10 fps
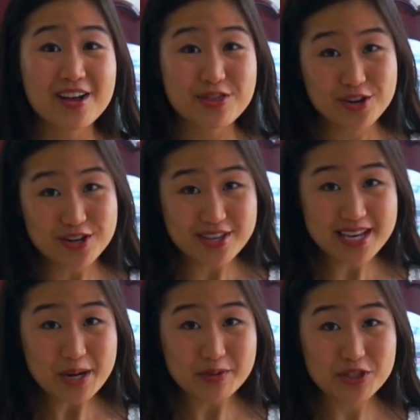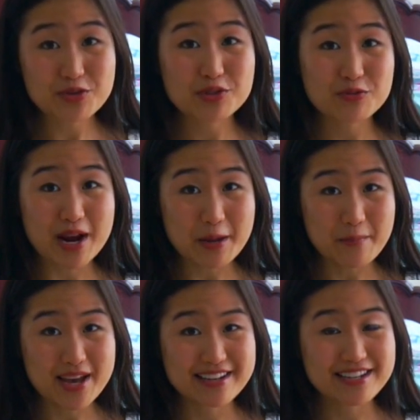Third thing I would do to
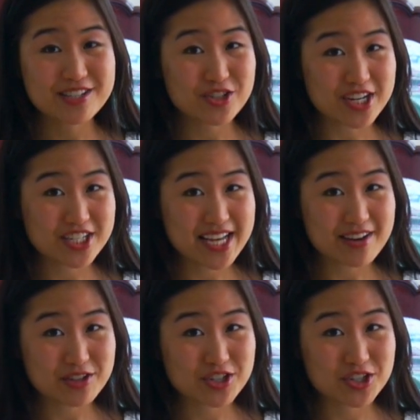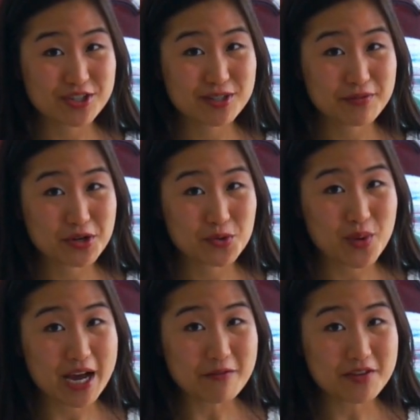recommend stretching out these shoes for your
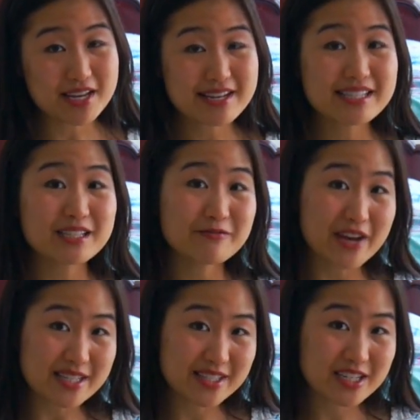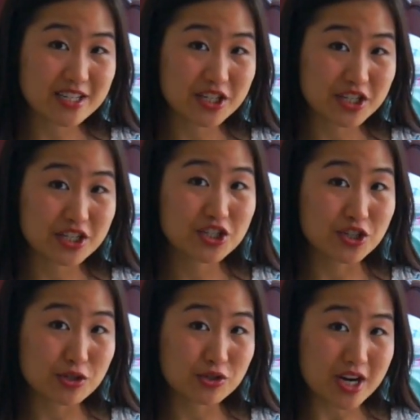wide feet is investing in a good
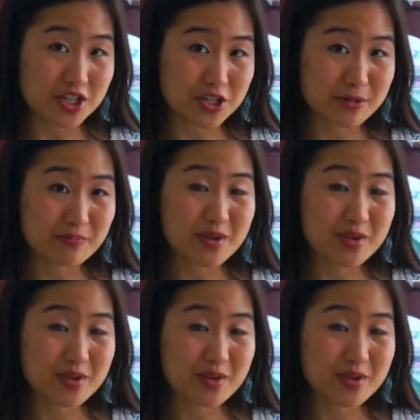shoe stretcher.